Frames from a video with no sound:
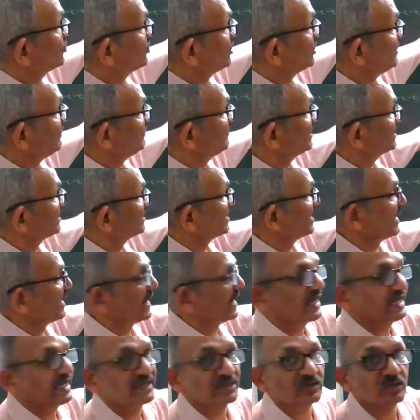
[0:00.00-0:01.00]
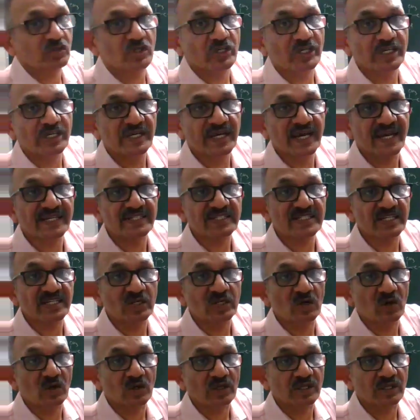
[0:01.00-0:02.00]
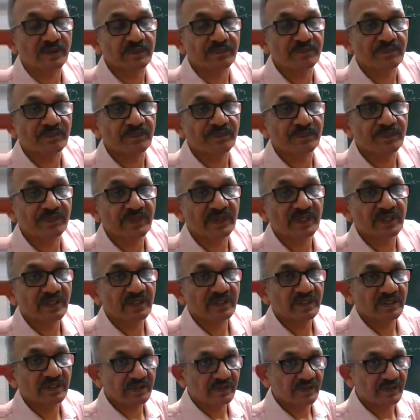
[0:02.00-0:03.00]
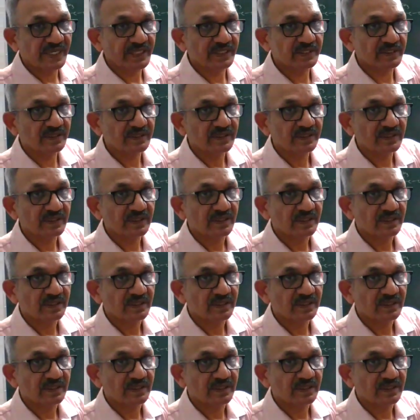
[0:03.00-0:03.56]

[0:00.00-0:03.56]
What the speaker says: 3-methyl-3-hexanol, right?